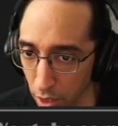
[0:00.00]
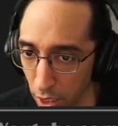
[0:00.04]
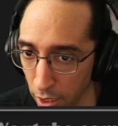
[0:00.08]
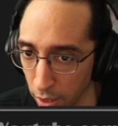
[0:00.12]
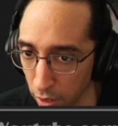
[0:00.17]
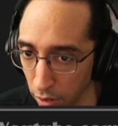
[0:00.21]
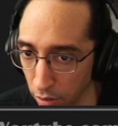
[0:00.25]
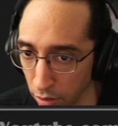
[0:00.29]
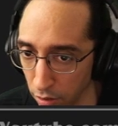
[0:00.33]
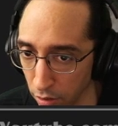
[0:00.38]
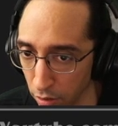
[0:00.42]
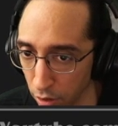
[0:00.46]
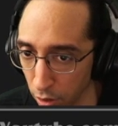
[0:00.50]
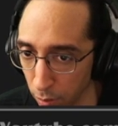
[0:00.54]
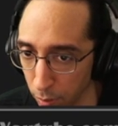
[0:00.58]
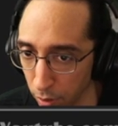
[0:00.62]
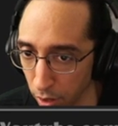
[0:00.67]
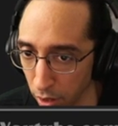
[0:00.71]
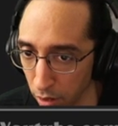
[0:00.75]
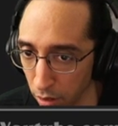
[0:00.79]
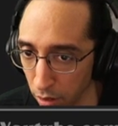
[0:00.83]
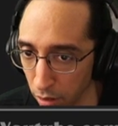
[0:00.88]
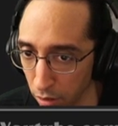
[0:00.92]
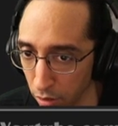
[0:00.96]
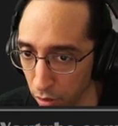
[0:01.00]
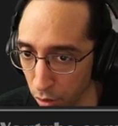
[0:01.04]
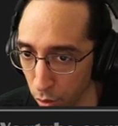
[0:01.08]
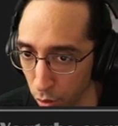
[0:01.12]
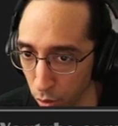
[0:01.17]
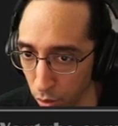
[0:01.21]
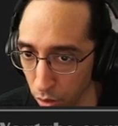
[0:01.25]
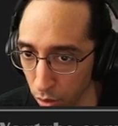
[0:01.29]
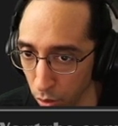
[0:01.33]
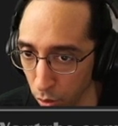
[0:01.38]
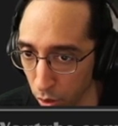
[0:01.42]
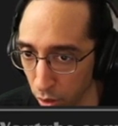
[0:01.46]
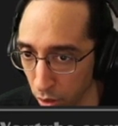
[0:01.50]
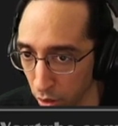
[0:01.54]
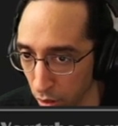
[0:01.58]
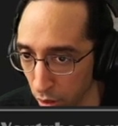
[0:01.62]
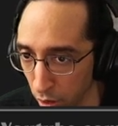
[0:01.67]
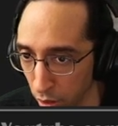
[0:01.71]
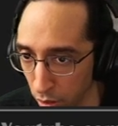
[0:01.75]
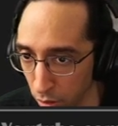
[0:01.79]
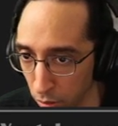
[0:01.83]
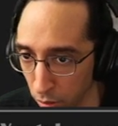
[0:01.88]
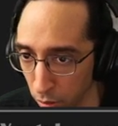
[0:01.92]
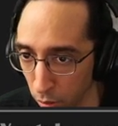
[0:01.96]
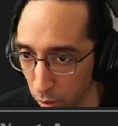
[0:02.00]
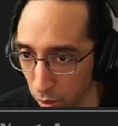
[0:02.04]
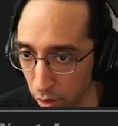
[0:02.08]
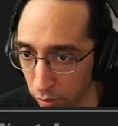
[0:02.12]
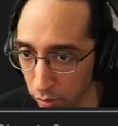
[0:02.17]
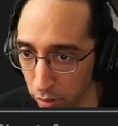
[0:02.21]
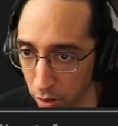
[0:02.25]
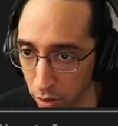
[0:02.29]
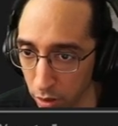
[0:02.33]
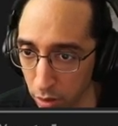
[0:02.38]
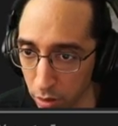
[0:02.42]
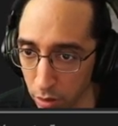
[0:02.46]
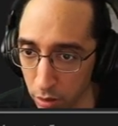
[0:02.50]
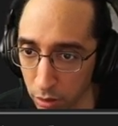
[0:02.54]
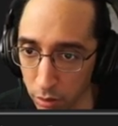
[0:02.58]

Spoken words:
I could still be like, dude, or, you know, whatever.